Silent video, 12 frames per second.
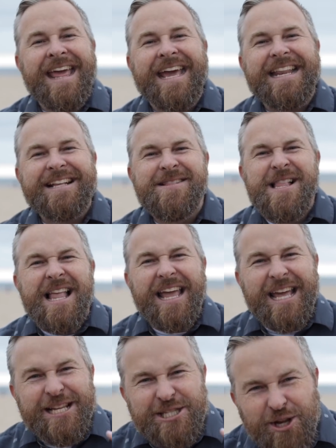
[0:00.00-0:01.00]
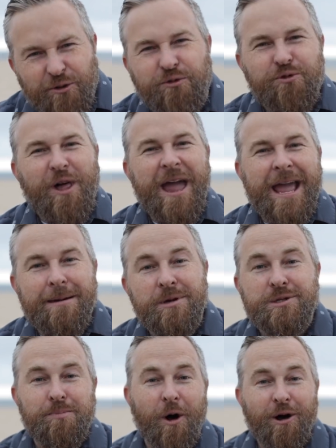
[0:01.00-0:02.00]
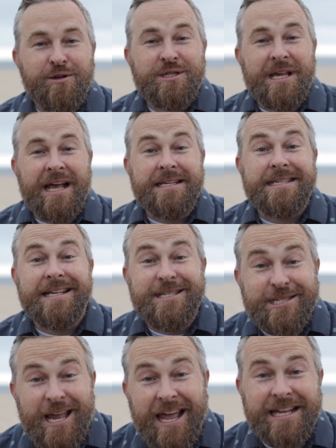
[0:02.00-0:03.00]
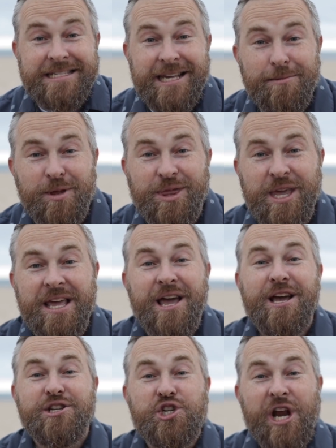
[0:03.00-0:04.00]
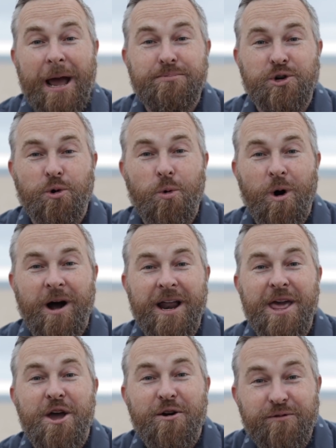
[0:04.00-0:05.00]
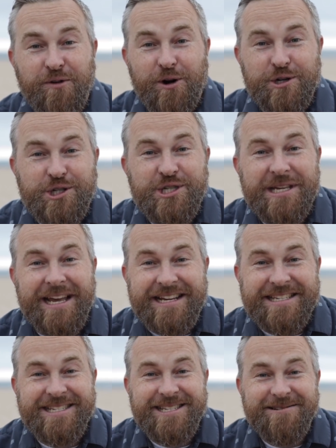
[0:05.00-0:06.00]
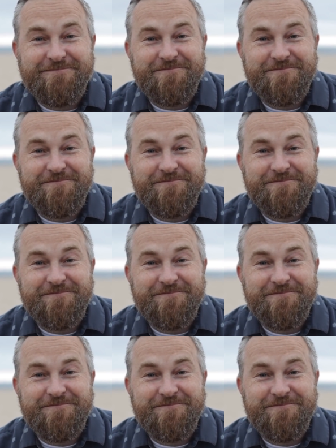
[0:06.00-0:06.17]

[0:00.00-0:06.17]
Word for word: it into flame, as Paul says in 2 Timothy chapter 1, verse 6.